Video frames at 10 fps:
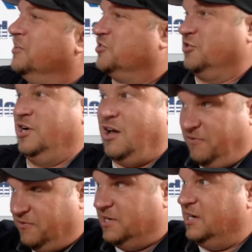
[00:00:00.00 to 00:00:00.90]
Sure
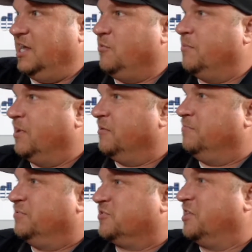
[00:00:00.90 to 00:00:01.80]
enough, it didn't get one. But
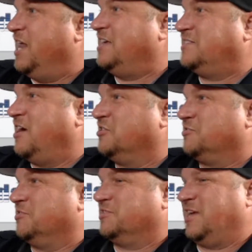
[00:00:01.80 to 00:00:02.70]
so the naysayers
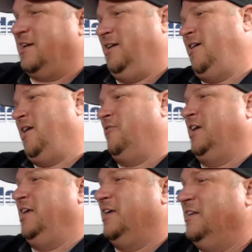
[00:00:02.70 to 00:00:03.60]
were just like, "Oh, I don't
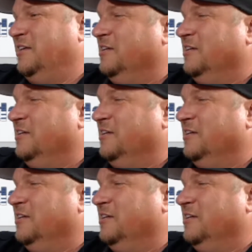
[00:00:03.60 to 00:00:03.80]
get it."